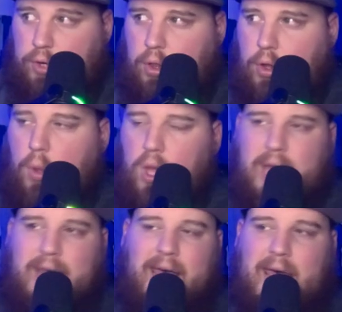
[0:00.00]
So
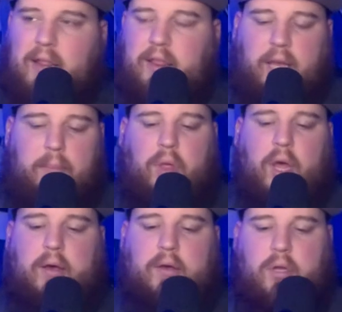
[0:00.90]
it seems
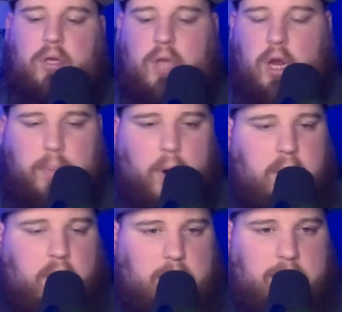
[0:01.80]
like Derek
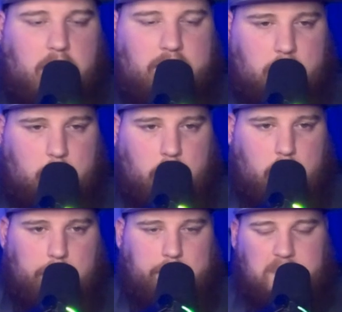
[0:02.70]
Barnes is going to be out for a
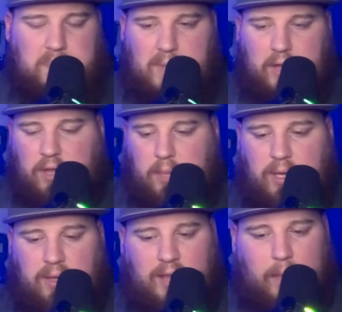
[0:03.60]
while. It seems
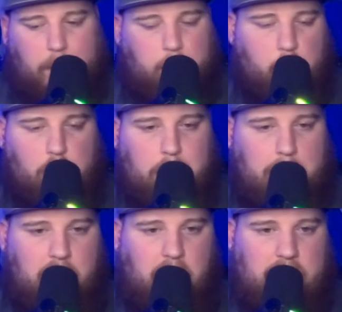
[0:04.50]
like Sam
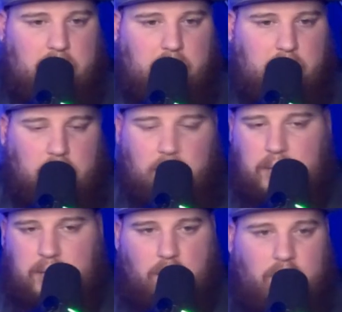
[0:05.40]
Laporta and Lee
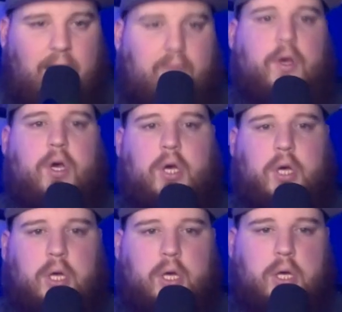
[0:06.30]
McNeil have
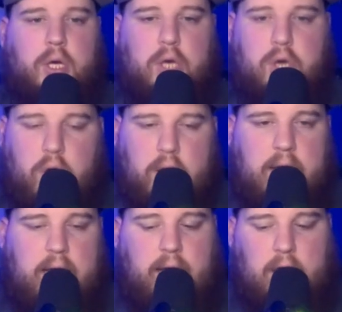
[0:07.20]
good
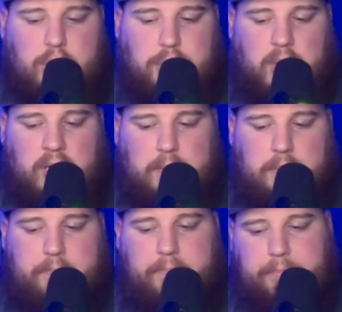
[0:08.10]
injury
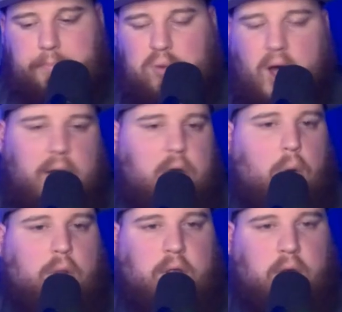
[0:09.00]

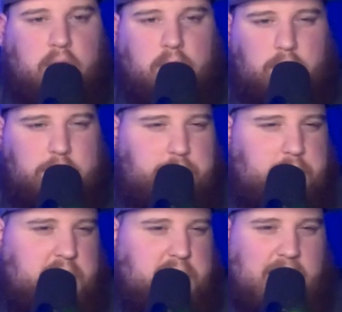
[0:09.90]
prognosis, which you
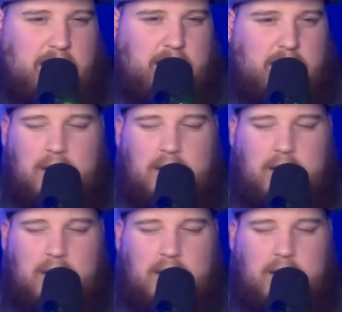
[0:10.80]
would say.